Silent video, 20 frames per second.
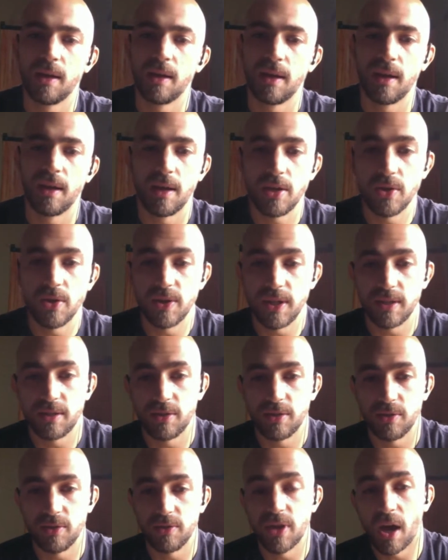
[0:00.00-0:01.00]
You need
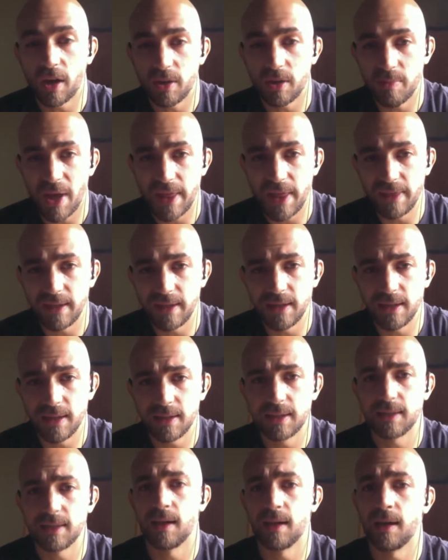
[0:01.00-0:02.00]
to document
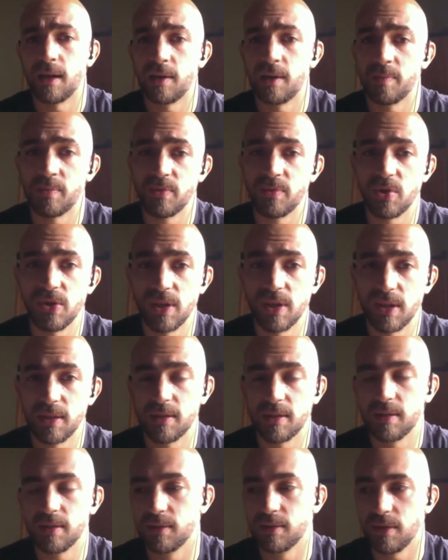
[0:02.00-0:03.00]
it. You
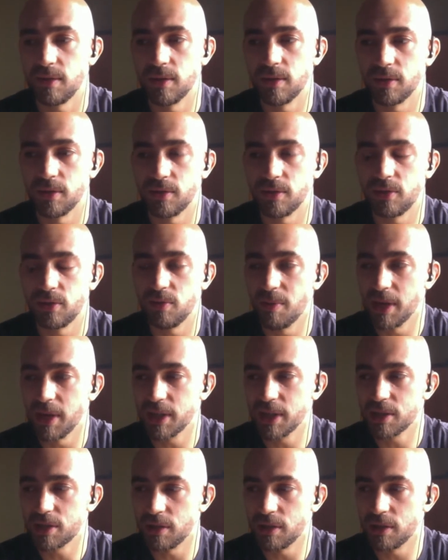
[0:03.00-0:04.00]
need, to make
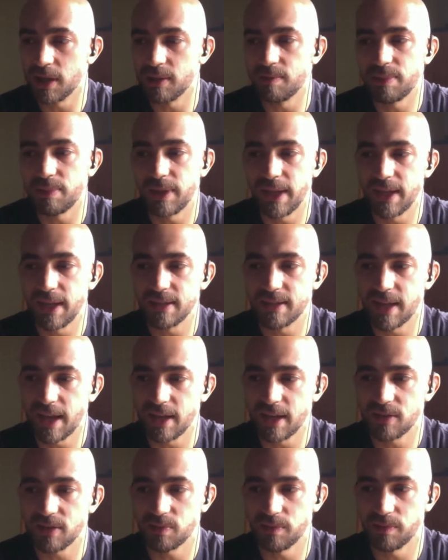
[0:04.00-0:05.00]
sure it plays
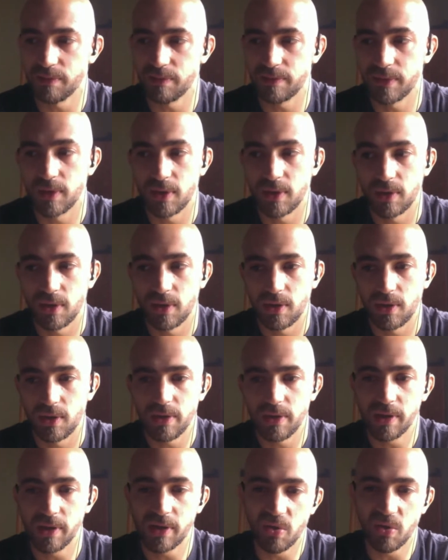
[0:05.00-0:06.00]
nice with the
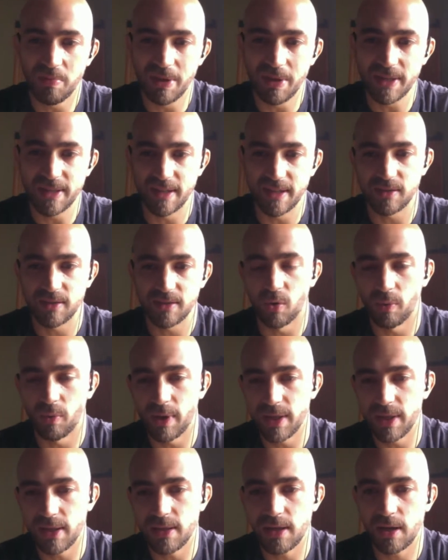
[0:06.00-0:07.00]
code base that's
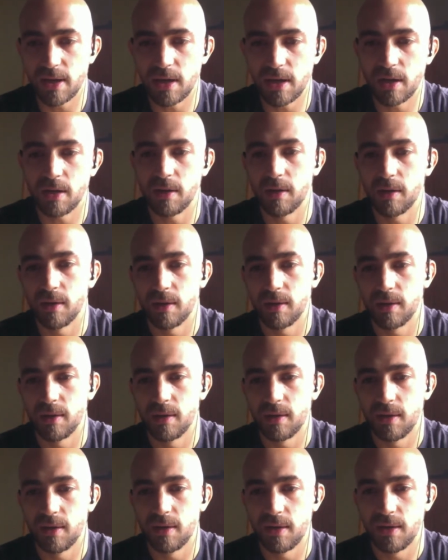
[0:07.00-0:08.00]
already there.
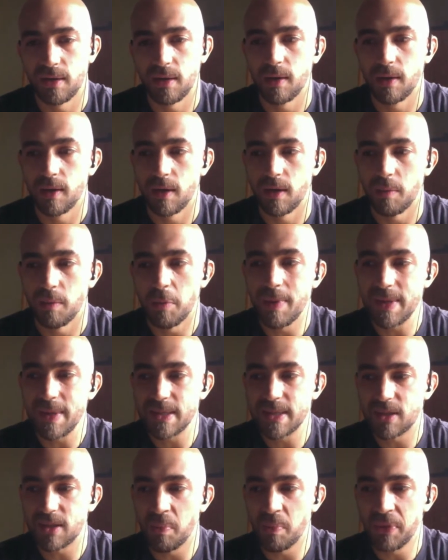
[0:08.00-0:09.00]
Maybe
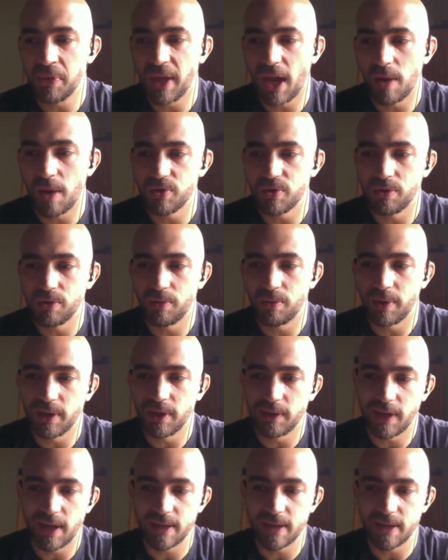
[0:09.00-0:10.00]
sometimes you
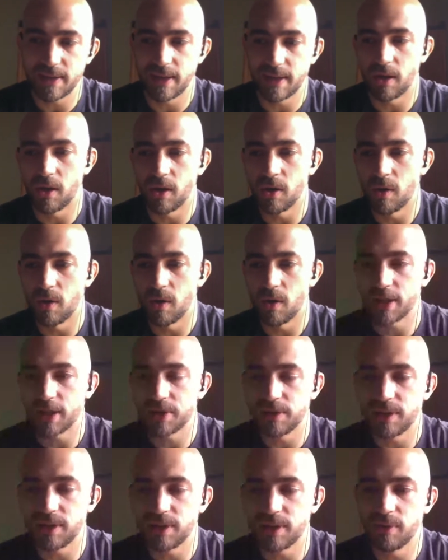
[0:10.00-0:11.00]
realize that, oh,
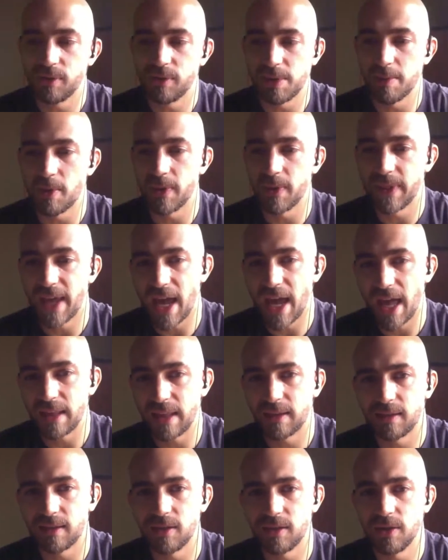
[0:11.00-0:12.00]
actually to implement that,
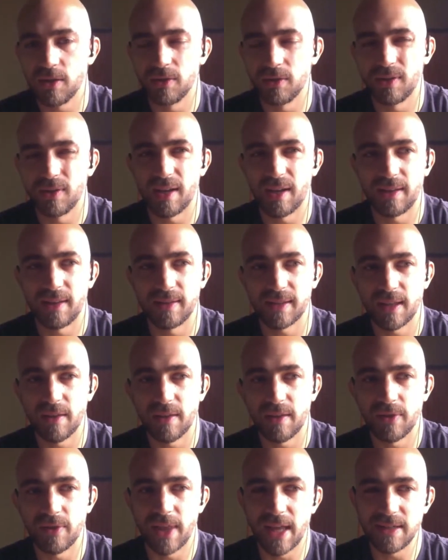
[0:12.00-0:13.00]
that it's kind of
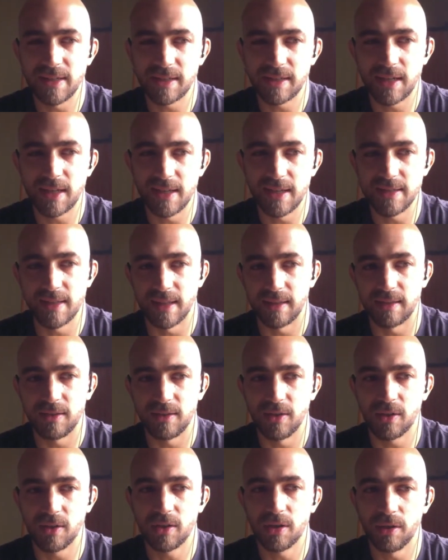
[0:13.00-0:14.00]
an edge case that
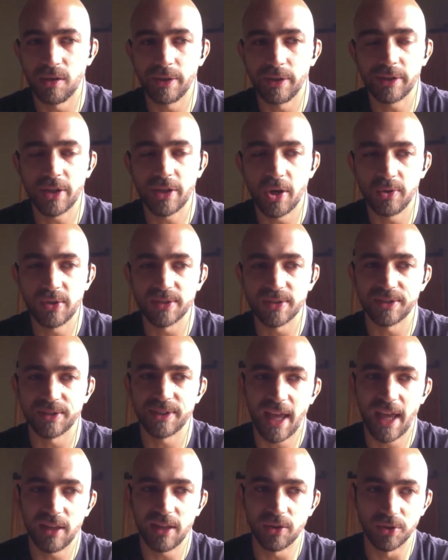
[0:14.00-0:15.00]
the current code doesn't
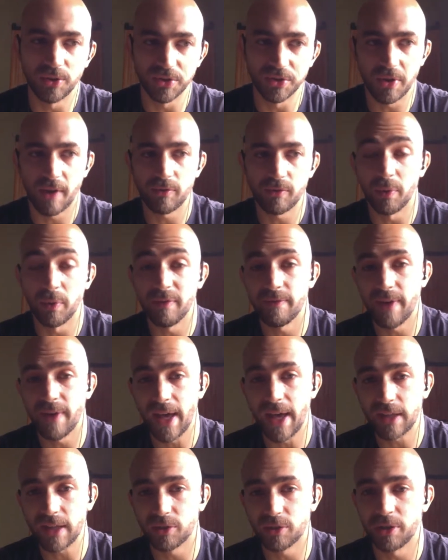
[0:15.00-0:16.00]
handle, so you have to
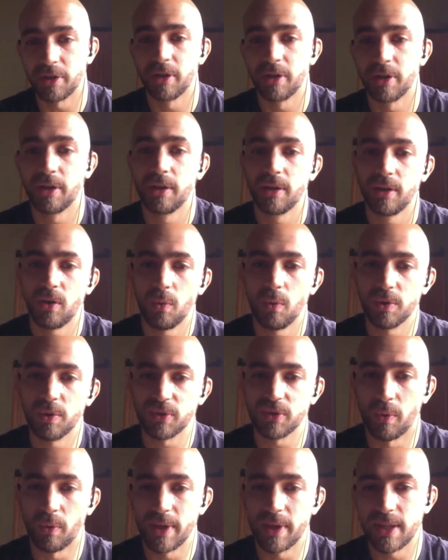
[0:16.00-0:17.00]
refactor what's
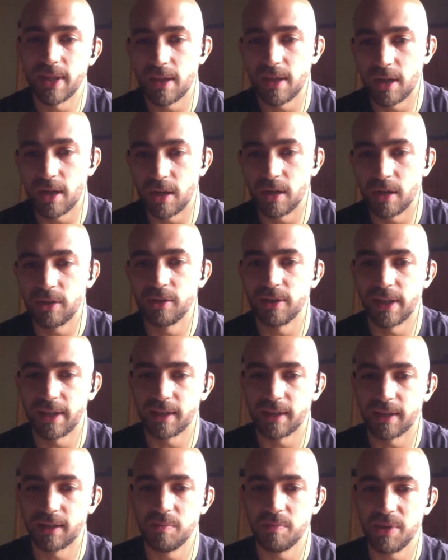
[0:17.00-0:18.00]
already there to
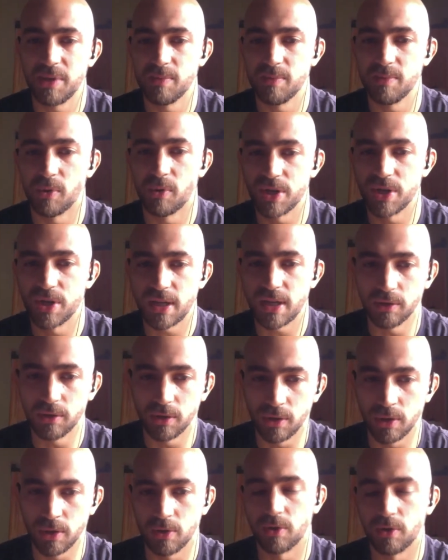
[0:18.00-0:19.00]
like be more
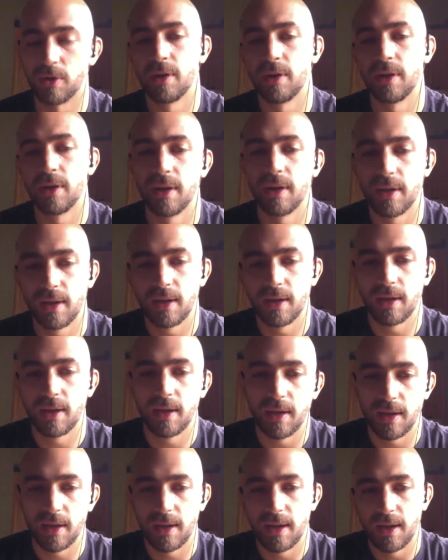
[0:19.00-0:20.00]
general or
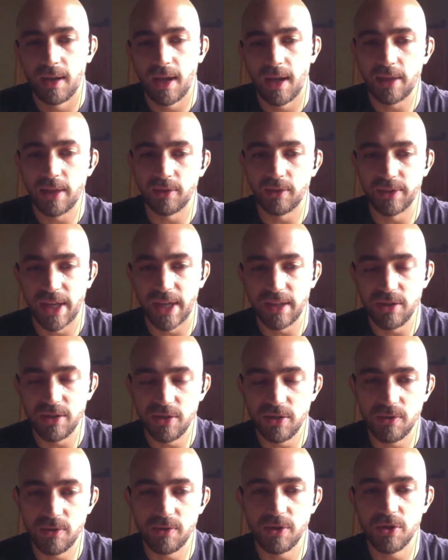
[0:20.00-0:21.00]
handle that new
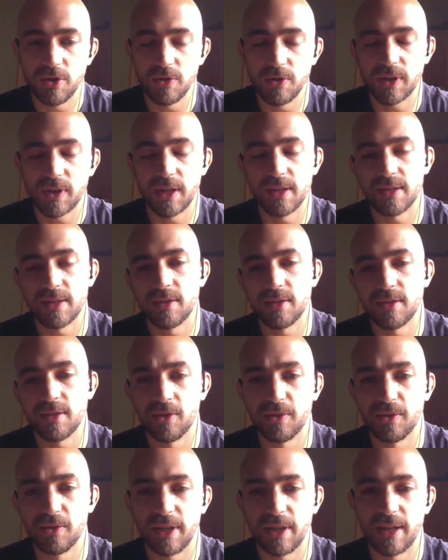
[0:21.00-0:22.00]
use case. So
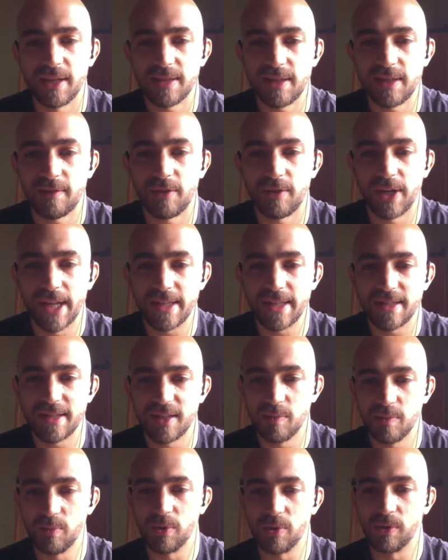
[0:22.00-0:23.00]
it's never that
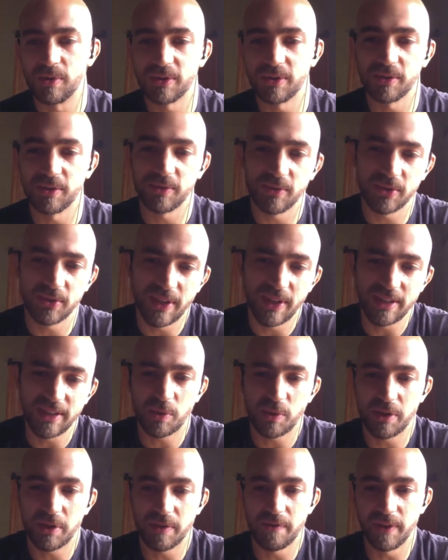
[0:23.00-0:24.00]
simple. So that's
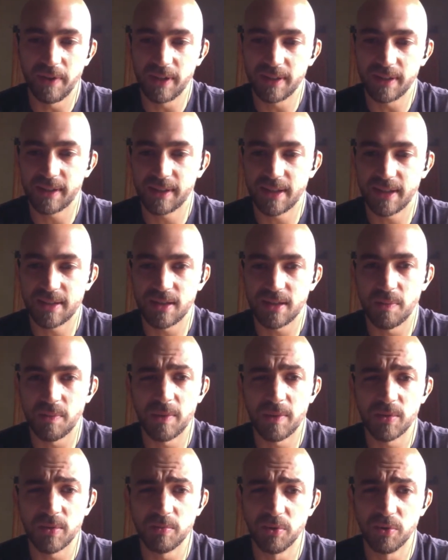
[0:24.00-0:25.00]
why things can
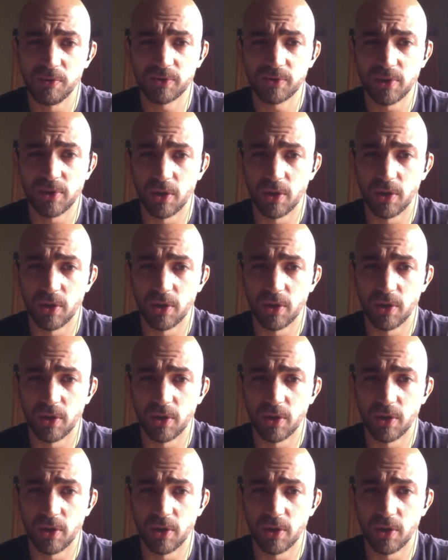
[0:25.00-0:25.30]
sometimes move slow.